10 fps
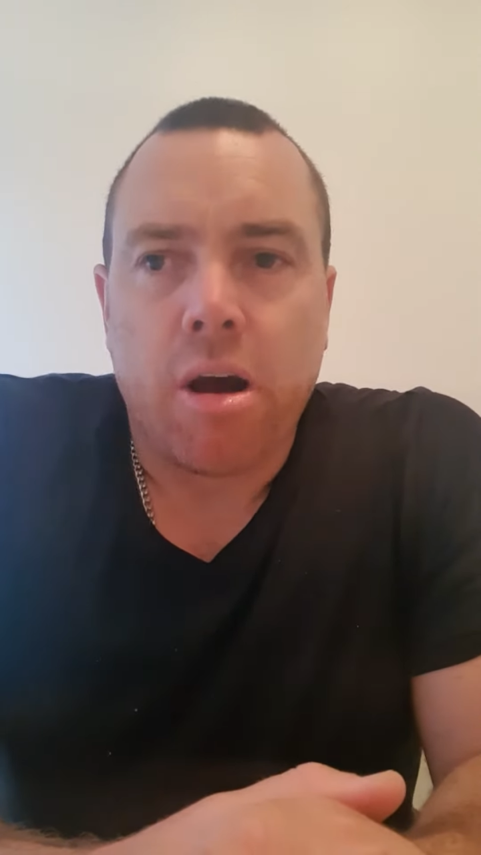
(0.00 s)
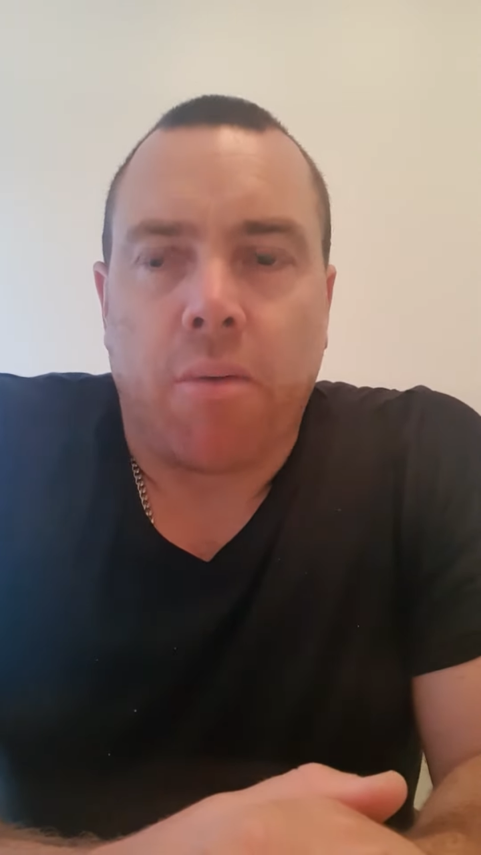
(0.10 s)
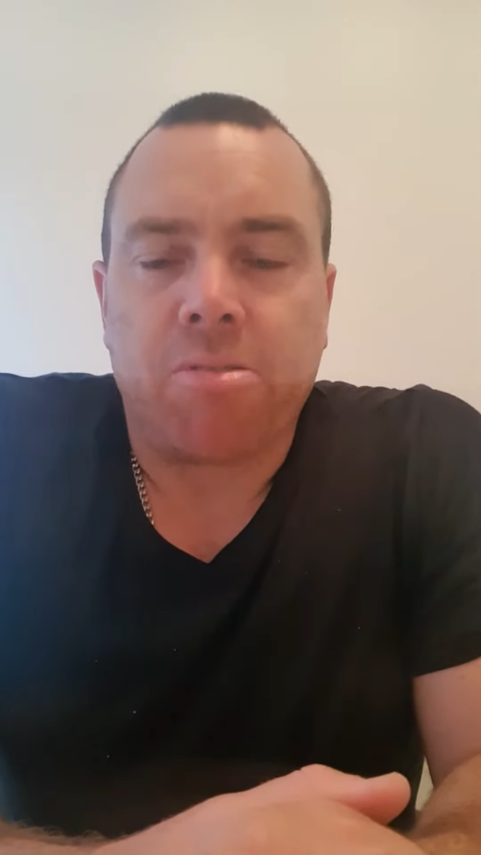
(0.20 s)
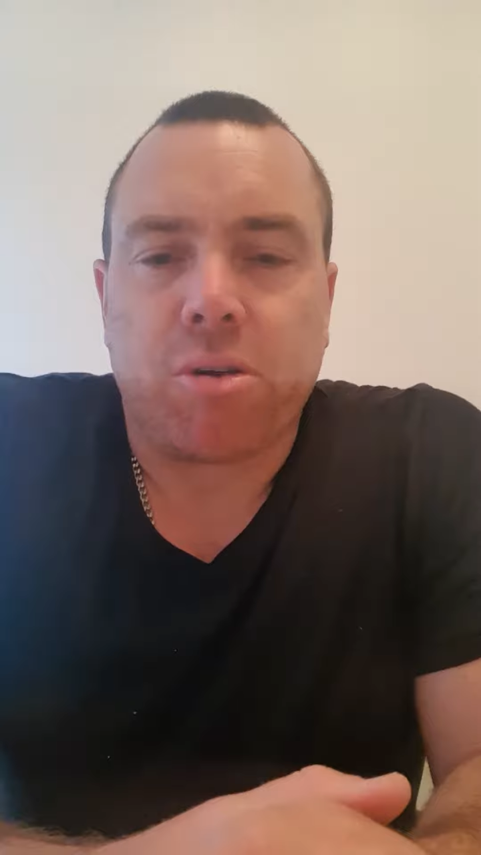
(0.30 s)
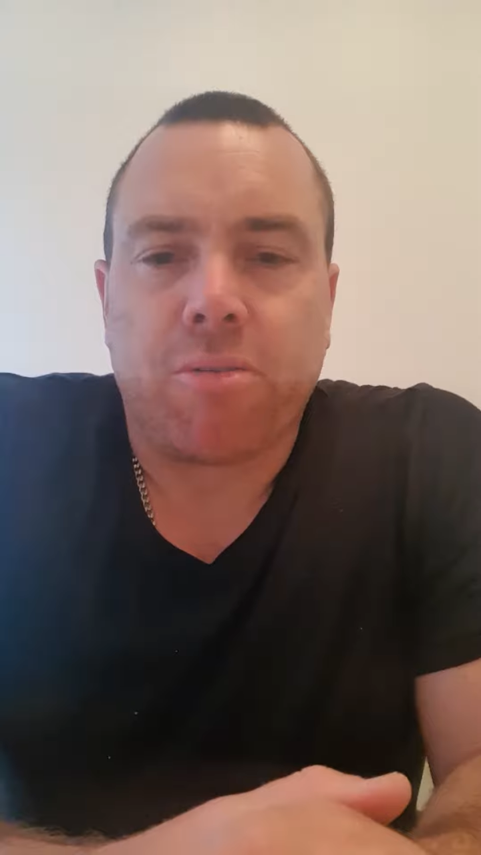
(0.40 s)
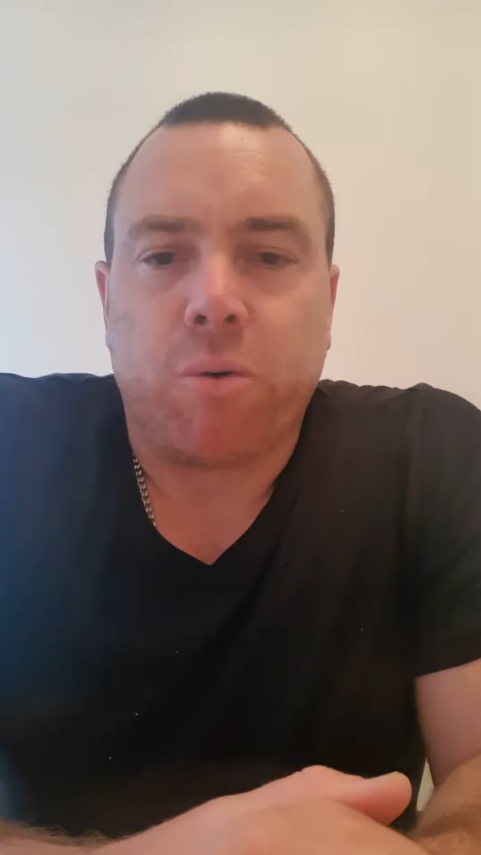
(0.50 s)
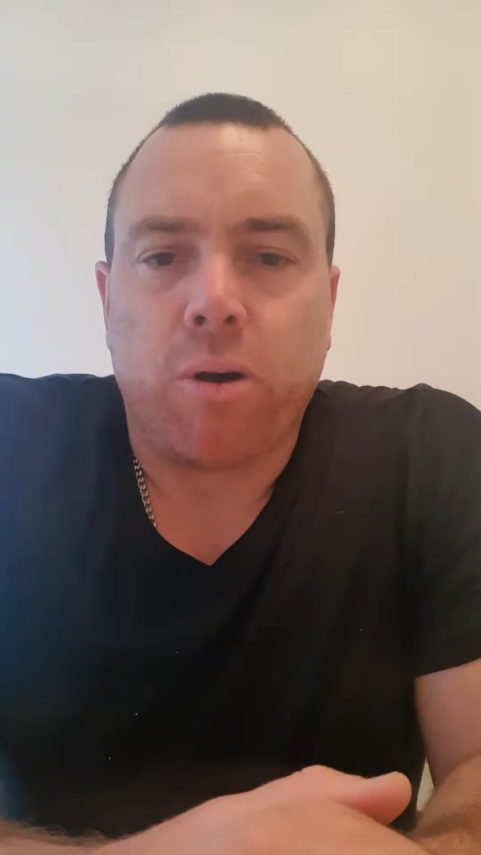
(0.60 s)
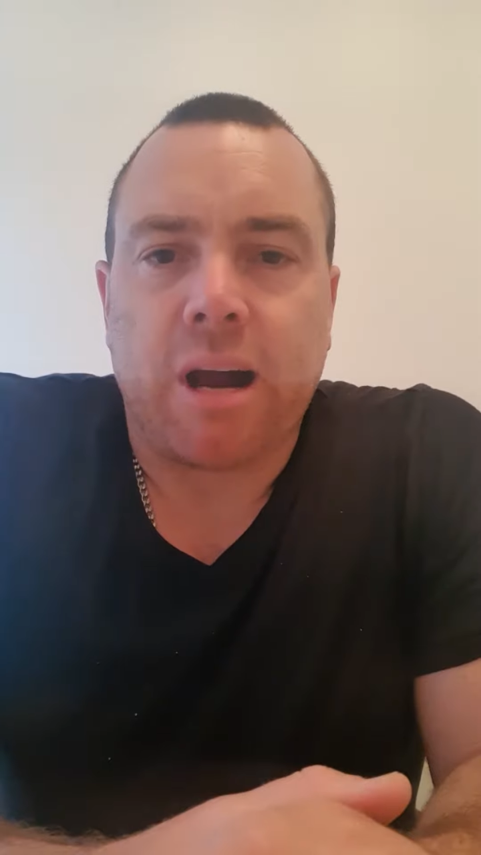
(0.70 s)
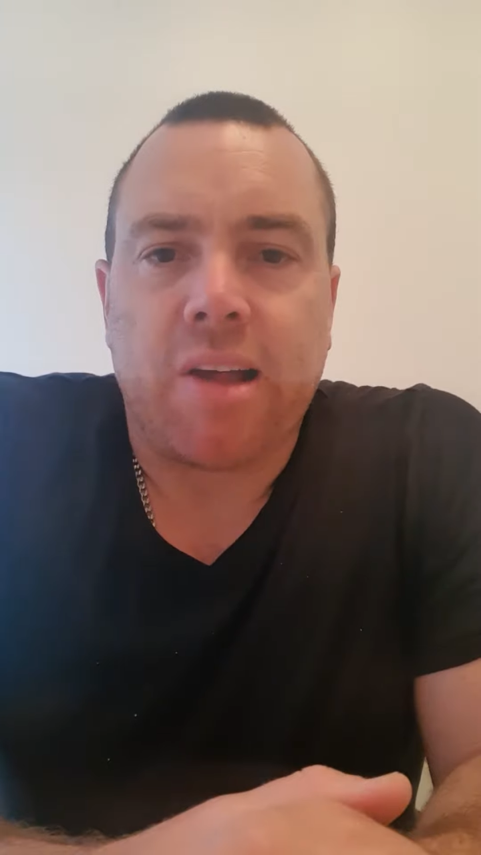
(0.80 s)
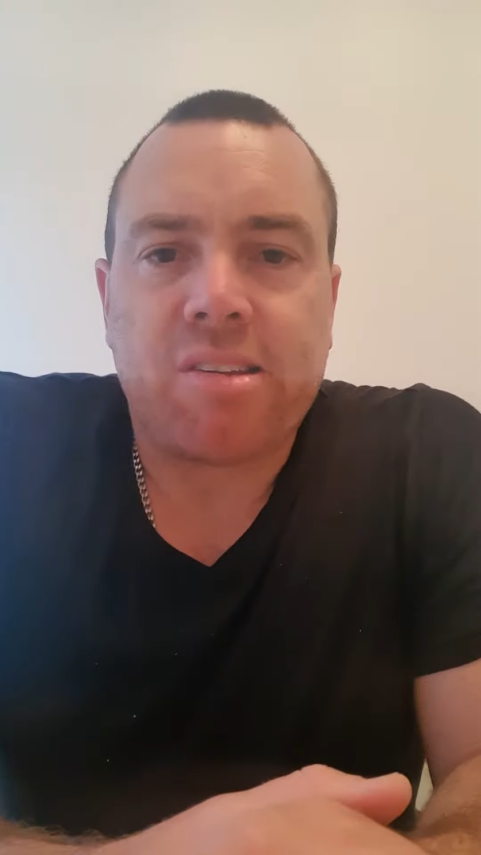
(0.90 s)
I'm sort of
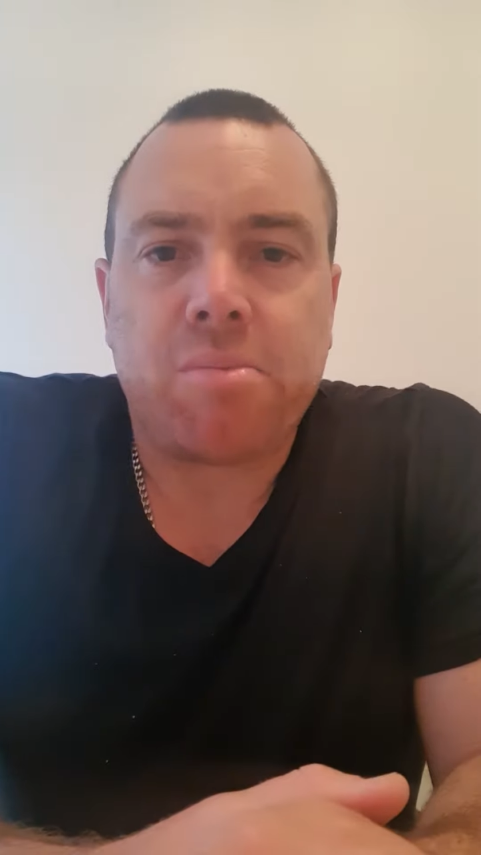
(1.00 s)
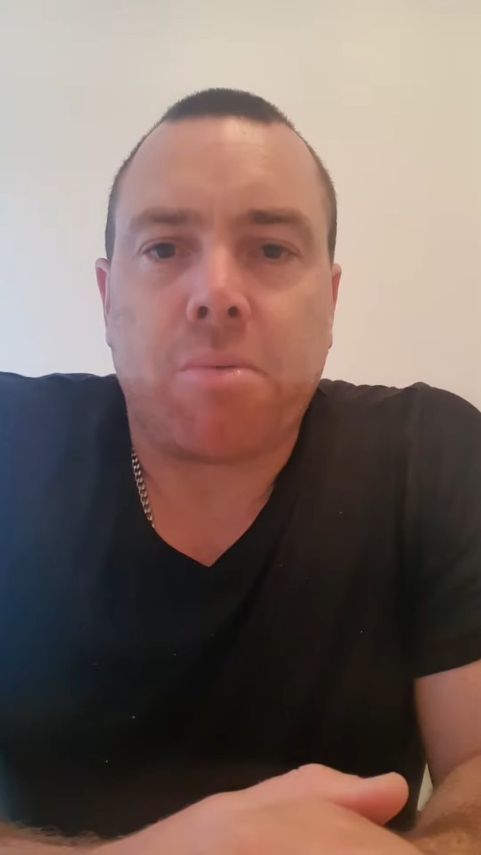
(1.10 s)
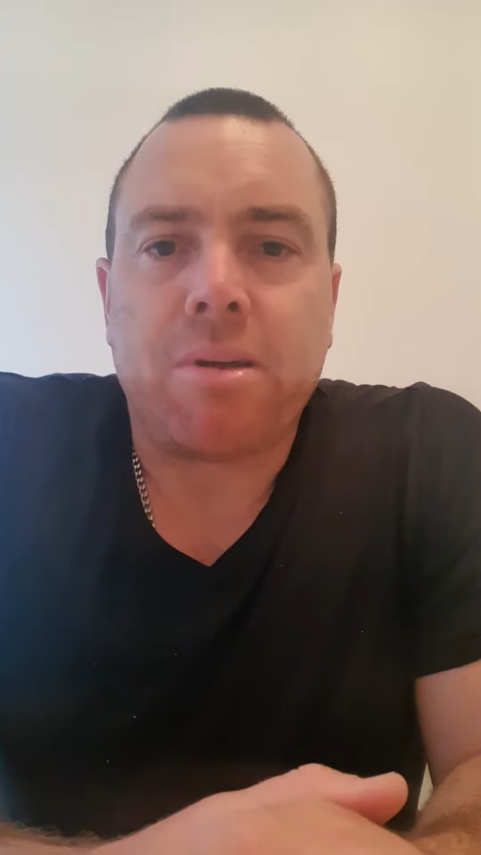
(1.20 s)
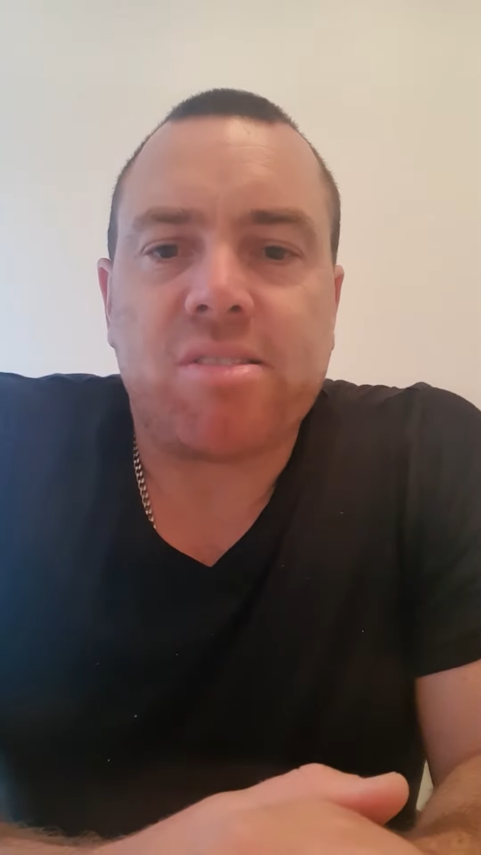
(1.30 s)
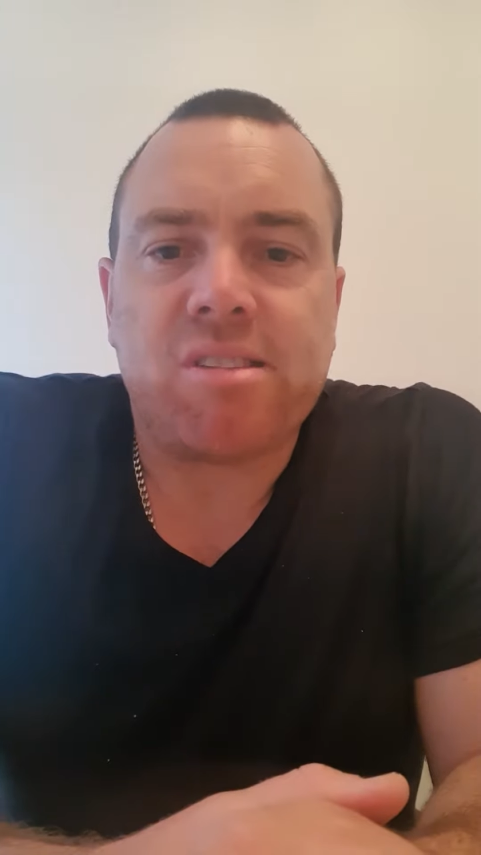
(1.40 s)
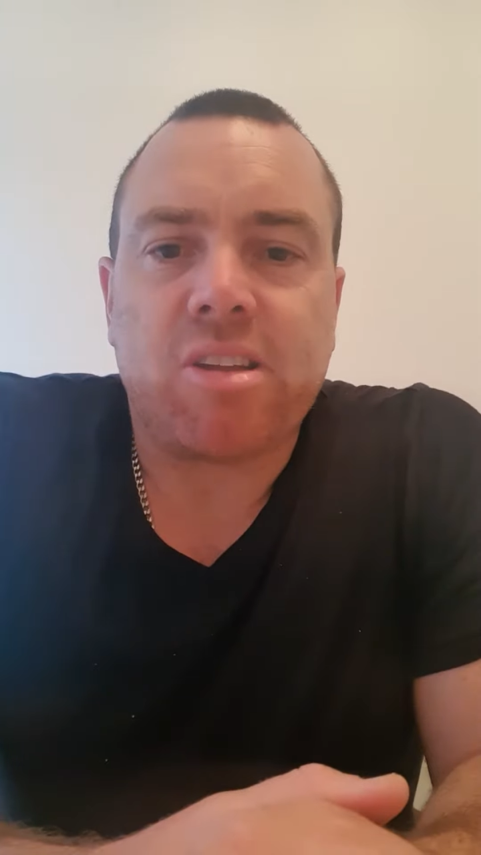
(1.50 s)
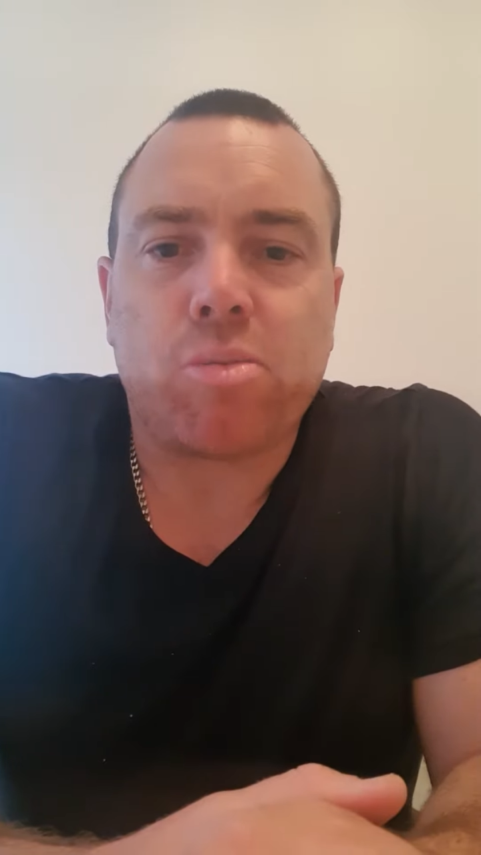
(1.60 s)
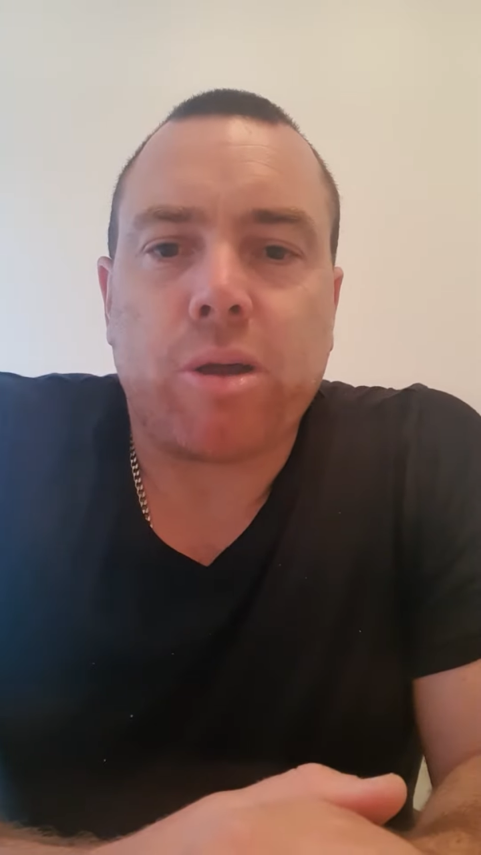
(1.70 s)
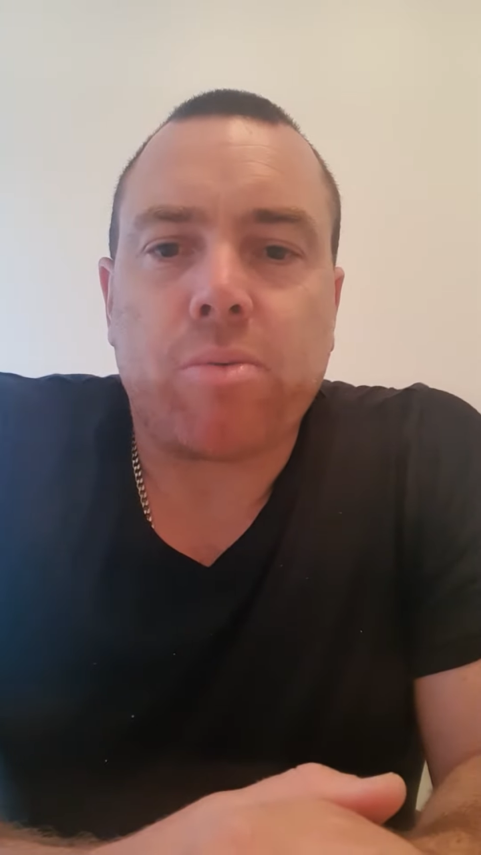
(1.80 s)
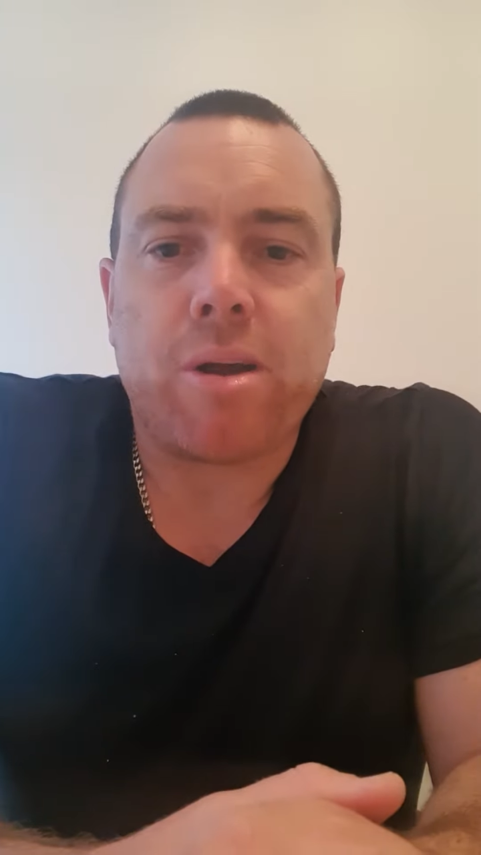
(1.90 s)
forecasting probably a 6-week